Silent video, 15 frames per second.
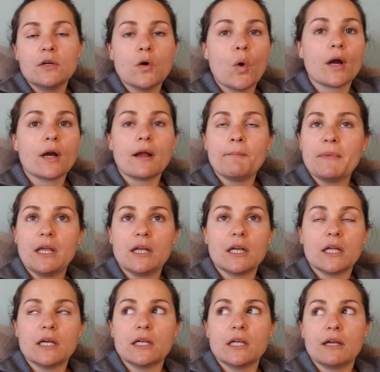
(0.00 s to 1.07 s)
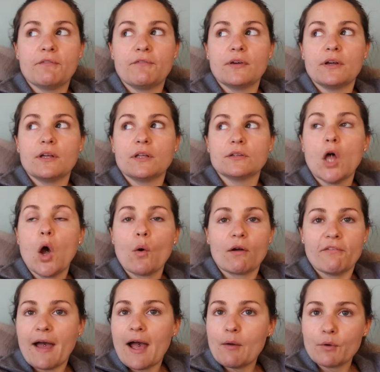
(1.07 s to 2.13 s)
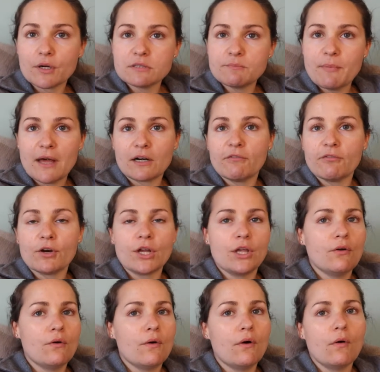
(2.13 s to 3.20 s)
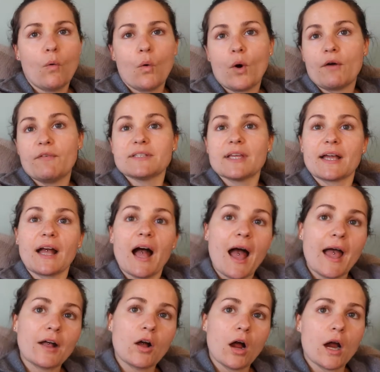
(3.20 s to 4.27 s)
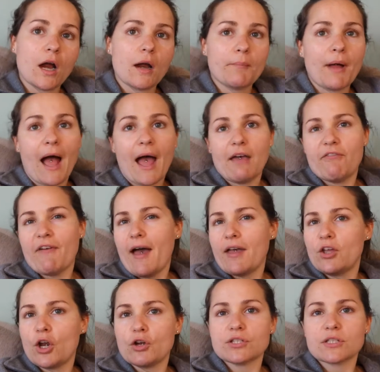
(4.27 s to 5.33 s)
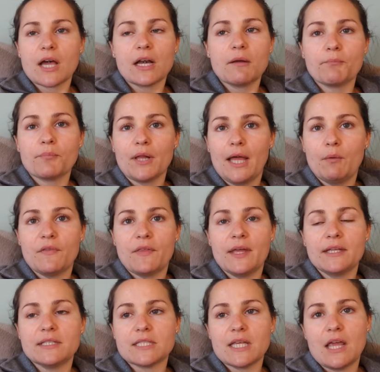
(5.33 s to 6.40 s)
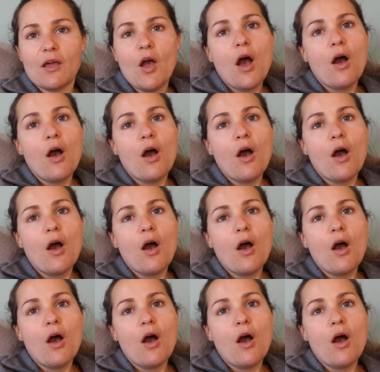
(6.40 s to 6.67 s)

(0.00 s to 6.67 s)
or I mean, if lower fat works better for you, or if it's like high carb, high fat, you know, just kind of play with it and see